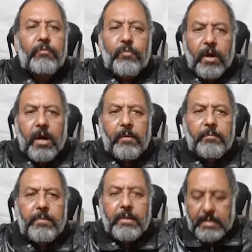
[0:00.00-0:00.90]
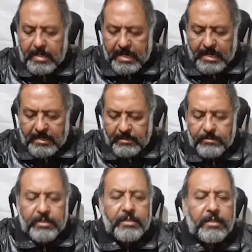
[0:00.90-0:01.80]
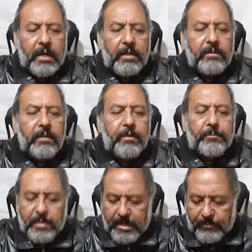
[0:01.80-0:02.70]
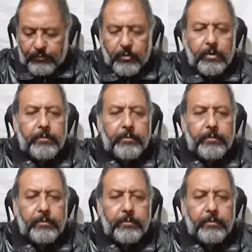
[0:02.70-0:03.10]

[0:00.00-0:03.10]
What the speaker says: warm, and these are painful.